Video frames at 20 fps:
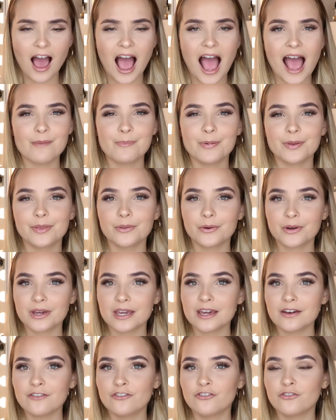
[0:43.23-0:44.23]
I've been
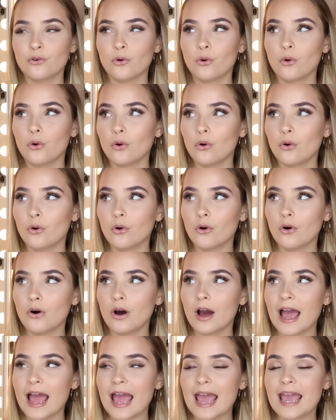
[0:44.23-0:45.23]
looking
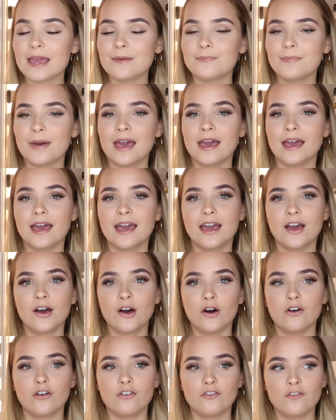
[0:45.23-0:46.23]
for a
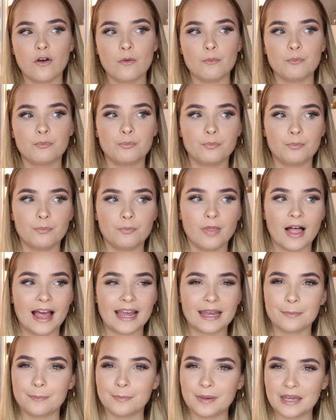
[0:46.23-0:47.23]
pair of
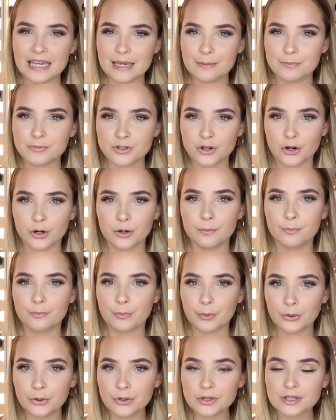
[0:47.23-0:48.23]
like peep toe
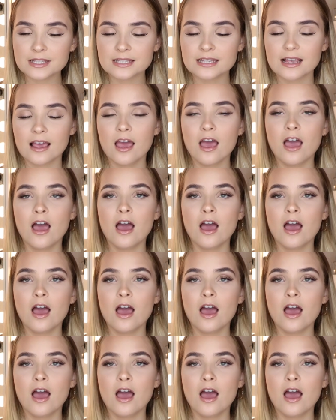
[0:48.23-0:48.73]
boots